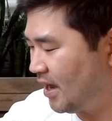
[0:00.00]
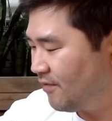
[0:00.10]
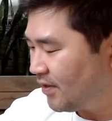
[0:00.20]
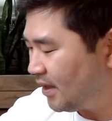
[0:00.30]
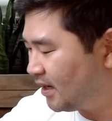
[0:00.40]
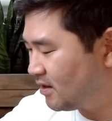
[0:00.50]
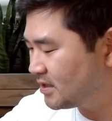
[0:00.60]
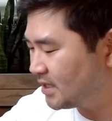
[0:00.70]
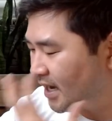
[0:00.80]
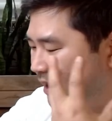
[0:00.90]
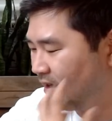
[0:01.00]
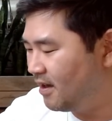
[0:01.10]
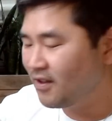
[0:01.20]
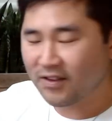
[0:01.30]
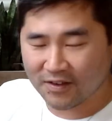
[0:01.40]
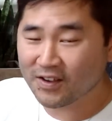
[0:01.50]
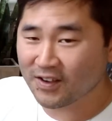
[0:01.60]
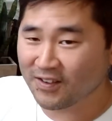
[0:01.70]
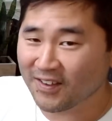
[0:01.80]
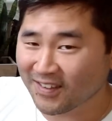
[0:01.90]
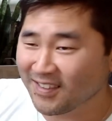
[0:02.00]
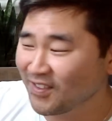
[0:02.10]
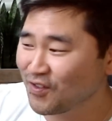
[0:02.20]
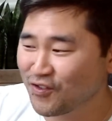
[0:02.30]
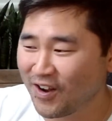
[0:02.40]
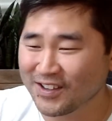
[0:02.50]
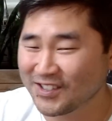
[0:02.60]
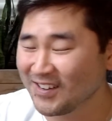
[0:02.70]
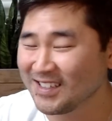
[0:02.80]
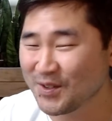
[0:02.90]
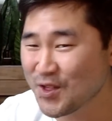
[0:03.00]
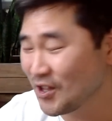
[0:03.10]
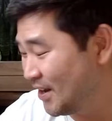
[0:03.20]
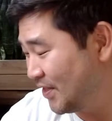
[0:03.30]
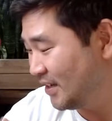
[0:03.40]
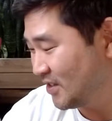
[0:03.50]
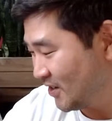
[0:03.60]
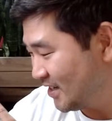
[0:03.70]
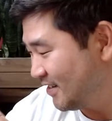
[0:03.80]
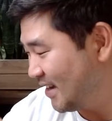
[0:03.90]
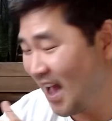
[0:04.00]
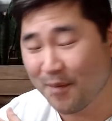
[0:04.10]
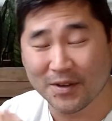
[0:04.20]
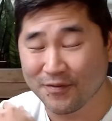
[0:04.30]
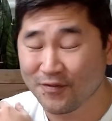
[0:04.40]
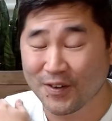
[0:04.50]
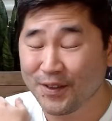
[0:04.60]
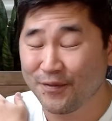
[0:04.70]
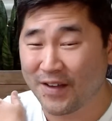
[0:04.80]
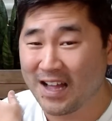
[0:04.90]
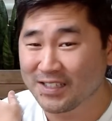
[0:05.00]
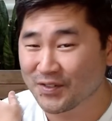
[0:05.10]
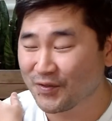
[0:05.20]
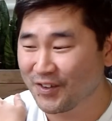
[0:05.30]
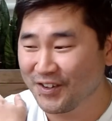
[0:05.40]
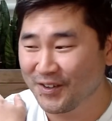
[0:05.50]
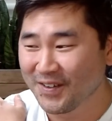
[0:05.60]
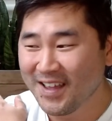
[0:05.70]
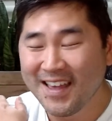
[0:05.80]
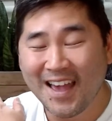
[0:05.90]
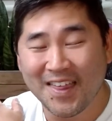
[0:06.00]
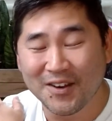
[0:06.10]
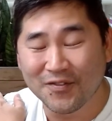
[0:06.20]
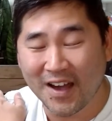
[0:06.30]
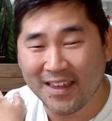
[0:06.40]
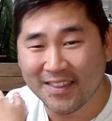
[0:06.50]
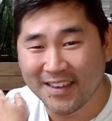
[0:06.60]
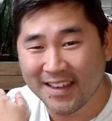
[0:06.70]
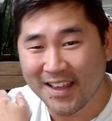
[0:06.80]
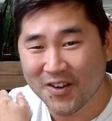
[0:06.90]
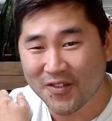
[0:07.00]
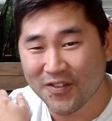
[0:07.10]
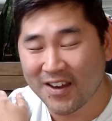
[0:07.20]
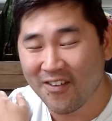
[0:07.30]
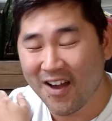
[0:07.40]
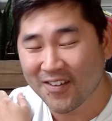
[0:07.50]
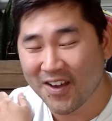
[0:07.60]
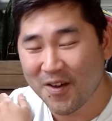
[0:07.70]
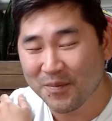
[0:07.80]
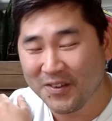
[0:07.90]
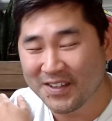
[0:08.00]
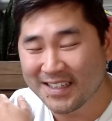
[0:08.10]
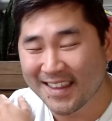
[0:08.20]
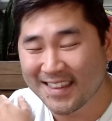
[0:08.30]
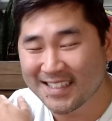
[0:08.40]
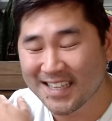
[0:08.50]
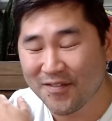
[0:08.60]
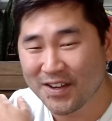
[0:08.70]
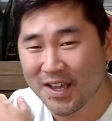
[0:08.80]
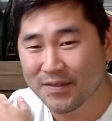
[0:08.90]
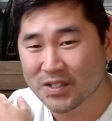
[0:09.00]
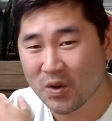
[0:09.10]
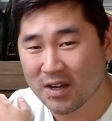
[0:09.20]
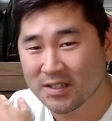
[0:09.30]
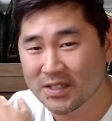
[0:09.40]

Everything you're saying, trust your intuition, and things are going to happen really fast for you. And then finally, in your final outcome, you did get the Seven of Swords.